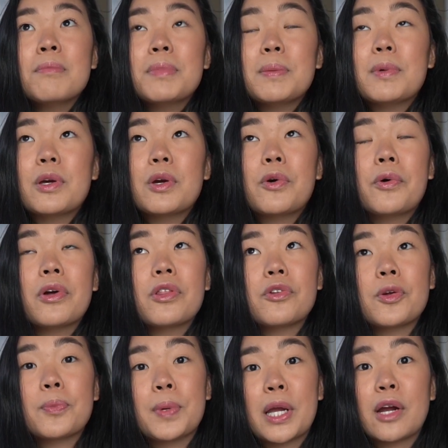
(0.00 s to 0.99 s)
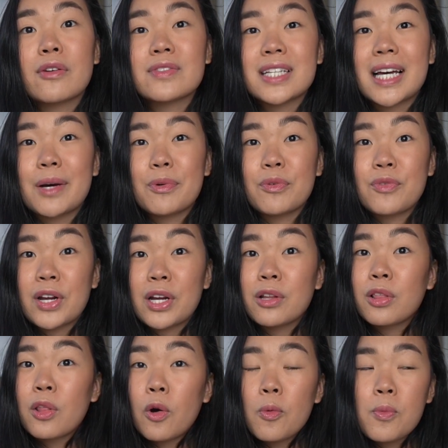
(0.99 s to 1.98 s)
Maybe you're going through a period of time of
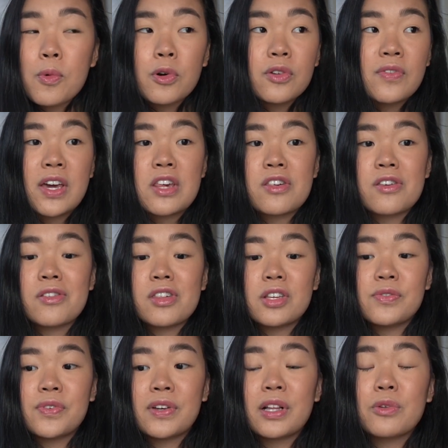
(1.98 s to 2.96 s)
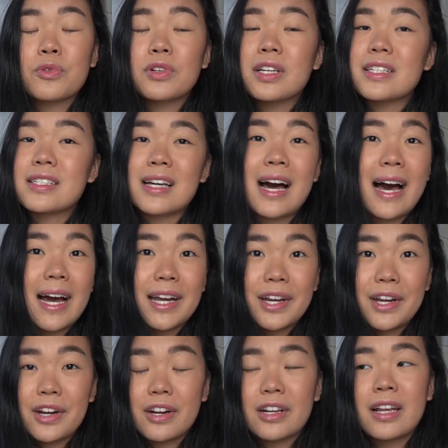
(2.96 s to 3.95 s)
very low motivation, just feeling really
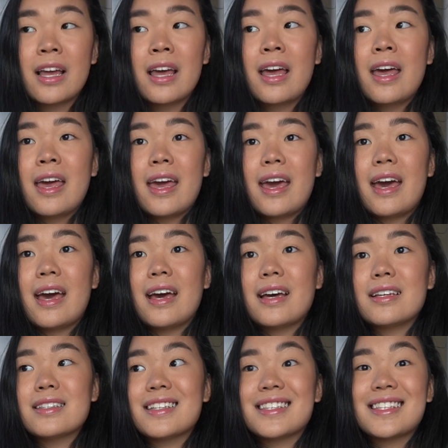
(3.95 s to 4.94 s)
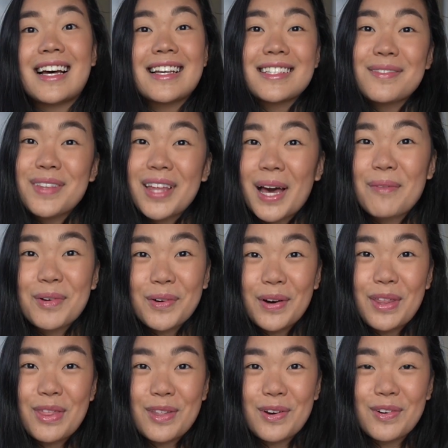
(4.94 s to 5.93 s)
tired. And that's something I'm
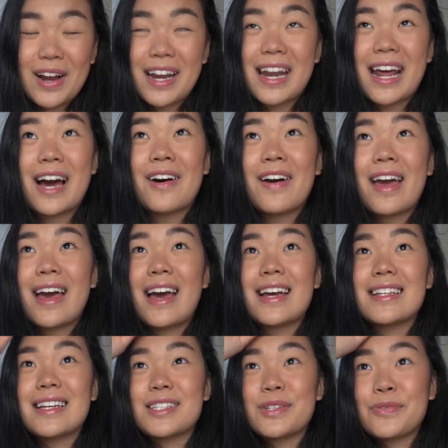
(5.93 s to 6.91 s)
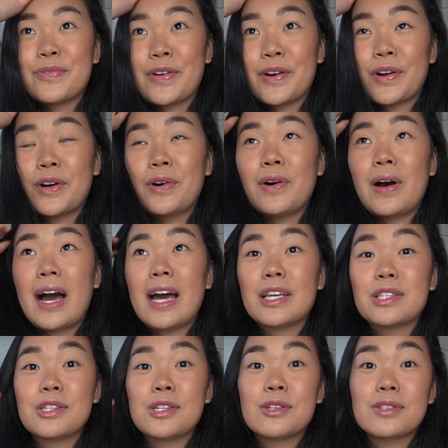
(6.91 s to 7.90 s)
going through right now. And as a Virgo,
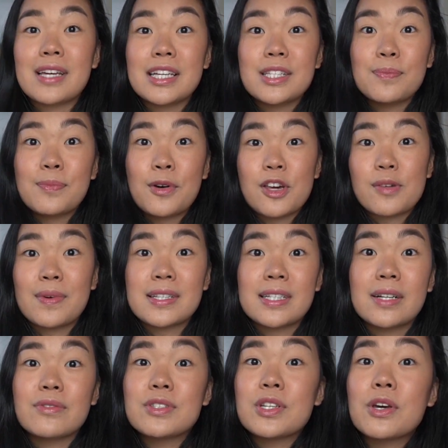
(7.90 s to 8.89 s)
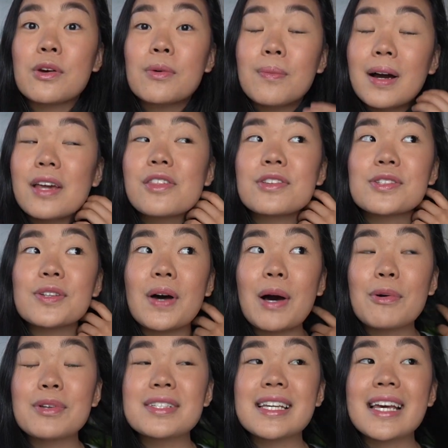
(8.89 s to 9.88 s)
I do tend to push myself too much. So
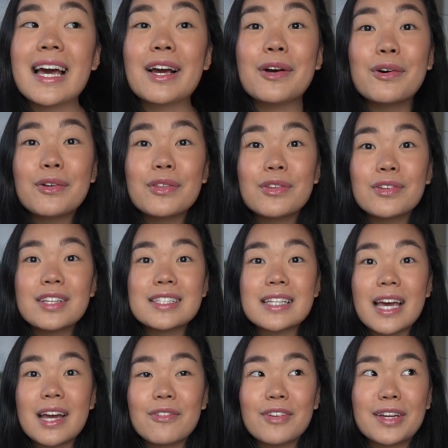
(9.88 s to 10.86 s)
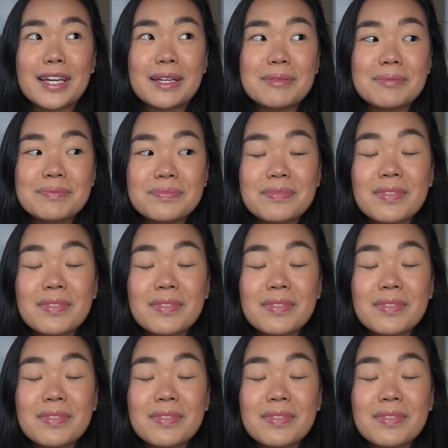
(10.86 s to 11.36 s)
I would say I go through this every